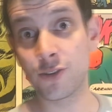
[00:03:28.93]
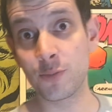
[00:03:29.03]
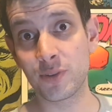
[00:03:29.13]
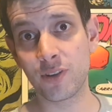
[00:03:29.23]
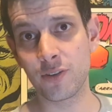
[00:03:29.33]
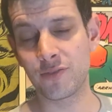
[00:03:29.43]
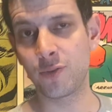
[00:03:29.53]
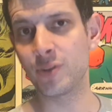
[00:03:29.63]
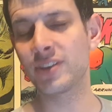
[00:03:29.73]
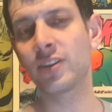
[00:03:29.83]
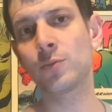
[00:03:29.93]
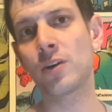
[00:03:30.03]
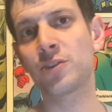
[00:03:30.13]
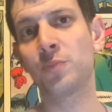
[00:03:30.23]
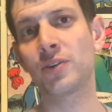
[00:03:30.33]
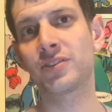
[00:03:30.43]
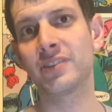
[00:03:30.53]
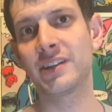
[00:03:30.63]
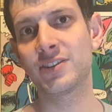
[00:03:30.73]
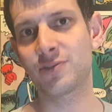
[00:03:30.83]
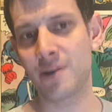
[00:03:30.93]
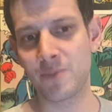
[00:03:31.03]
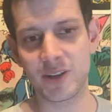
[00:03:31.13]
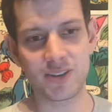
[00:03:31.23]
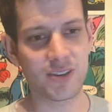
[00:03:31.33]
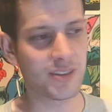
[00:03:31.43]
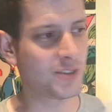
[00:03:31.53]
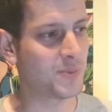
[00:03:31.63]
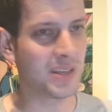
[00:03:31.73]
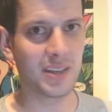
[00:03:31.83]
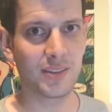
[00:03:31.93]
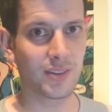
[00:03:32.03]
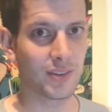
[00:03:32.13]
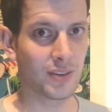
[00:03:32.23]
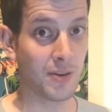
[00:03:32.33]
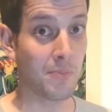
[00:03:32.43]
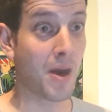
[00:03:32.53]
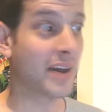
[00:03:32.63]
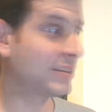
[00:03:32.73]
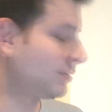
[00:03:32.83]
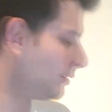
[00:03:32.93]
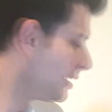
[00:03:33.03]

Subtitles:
super stoked for, and this is what I spotted on Instagram when I started speaking to Michael,